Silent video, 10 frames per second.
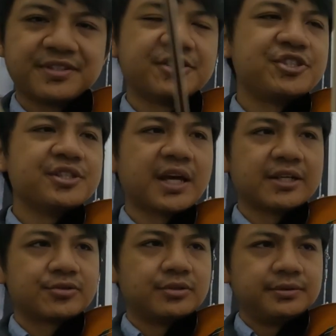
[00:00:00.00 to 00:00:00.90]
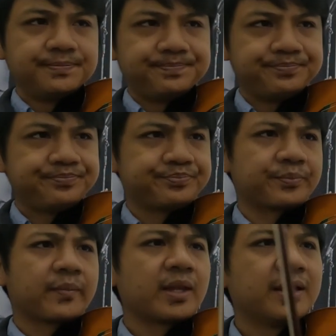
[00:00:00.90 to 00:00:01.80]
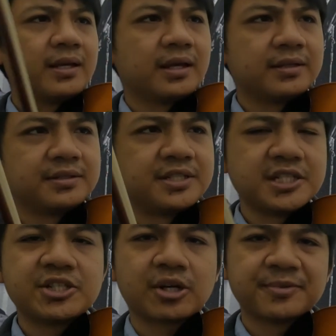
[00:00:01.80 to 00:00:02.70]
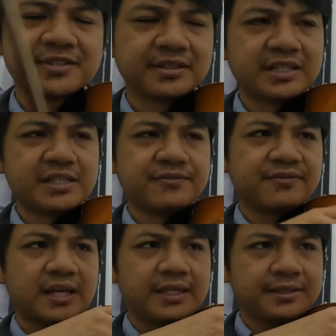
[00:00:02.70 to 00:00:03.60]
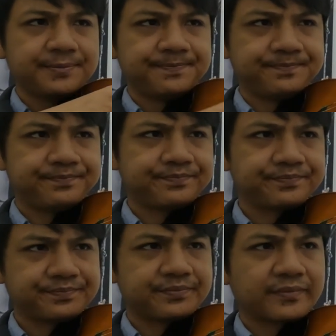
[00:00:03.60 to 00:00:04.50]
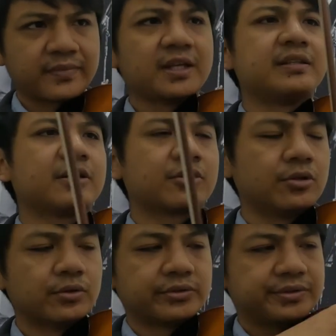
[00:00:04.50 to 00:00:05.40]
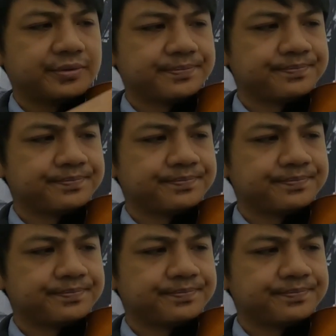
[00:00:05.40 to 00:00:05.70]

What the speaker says: is a G natural. D sharp is an E flat. They're close.